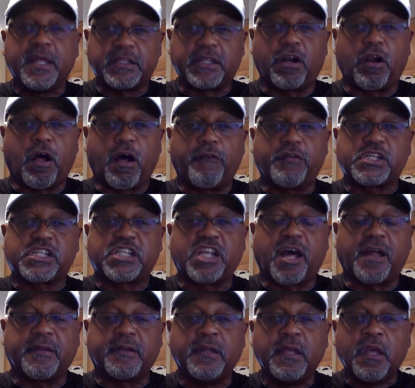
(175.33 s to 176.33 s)
Then all of a
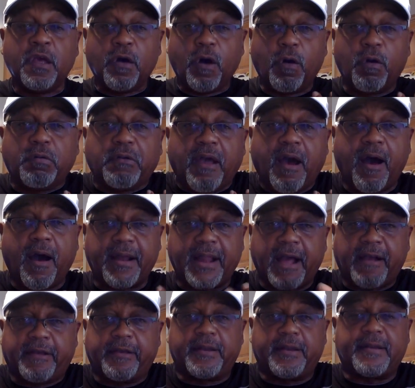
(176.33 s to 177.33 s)
sudden, oh God,
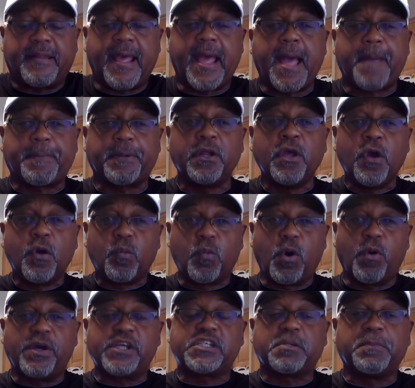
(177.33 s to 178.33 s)
how could it happen?
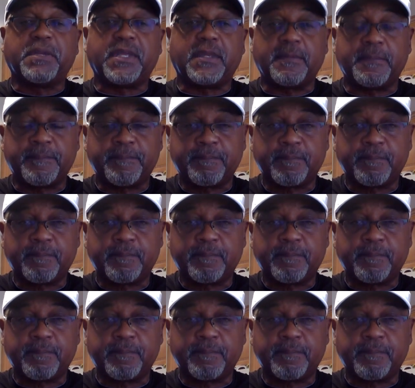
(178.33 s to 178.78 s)
Woe is me.